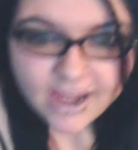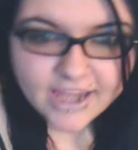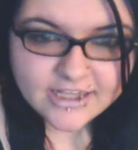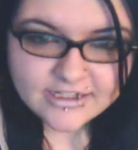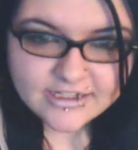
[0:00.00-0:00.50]

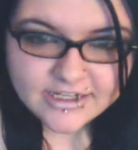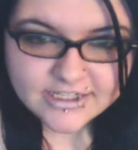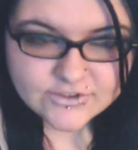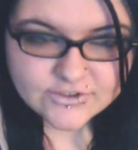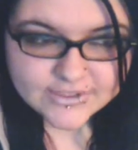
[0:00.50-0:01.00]
and
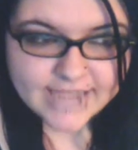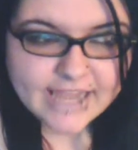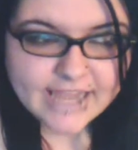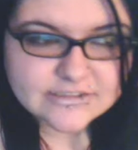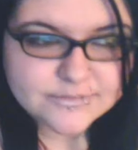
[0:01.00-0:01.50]
like he's really
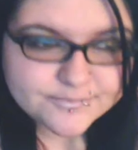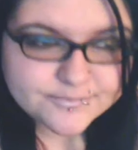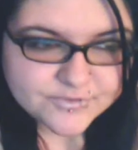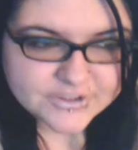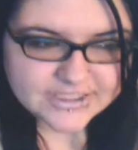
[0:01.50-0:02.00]

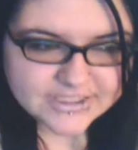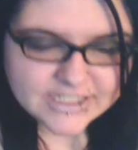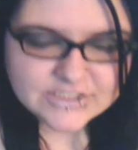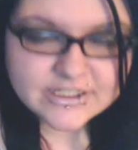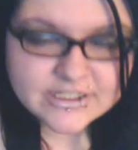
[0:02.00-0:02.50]
handsome for his
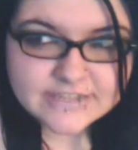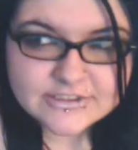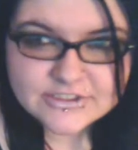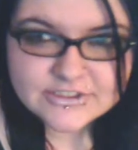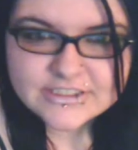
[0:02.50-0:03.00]
age, and like
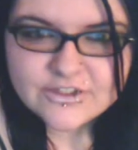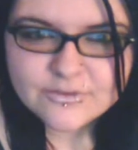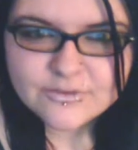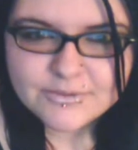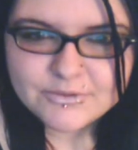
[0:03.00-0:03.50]
seriously, all
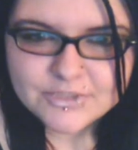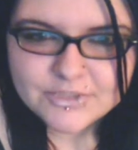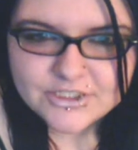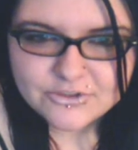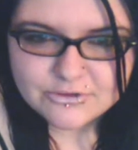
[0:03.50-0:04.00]
the women
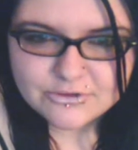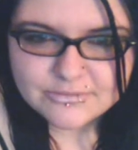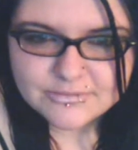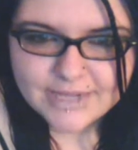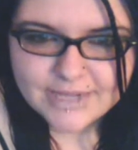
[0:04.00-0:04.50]
wanted to do
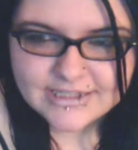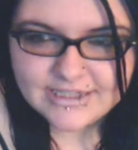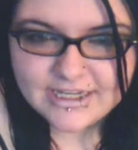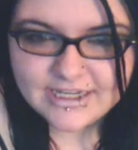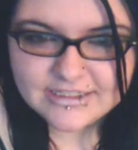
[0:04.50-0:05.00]
him back in the
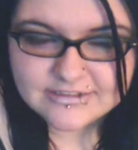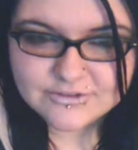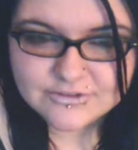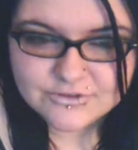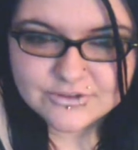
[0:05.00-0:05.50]
day, and they
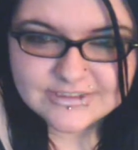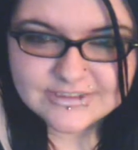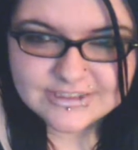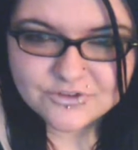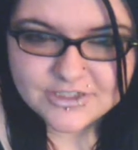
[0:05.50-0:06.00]
still do because
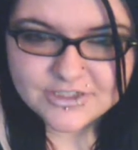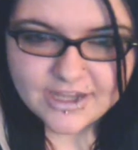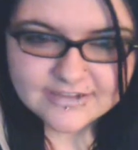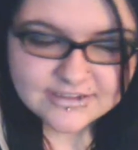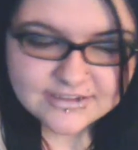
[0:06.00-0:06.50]
he's like really
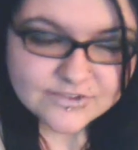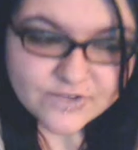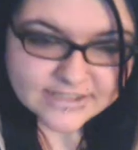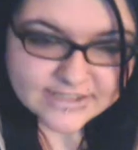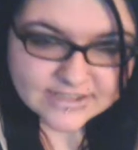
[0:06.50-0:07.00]
nice, and he's the
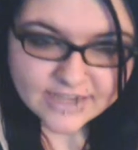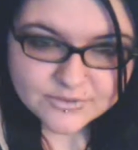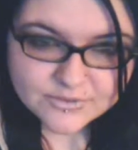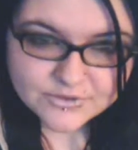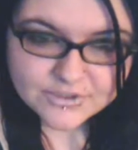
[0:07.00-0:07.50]
funniest guy in
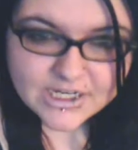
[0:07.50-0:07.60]
the world,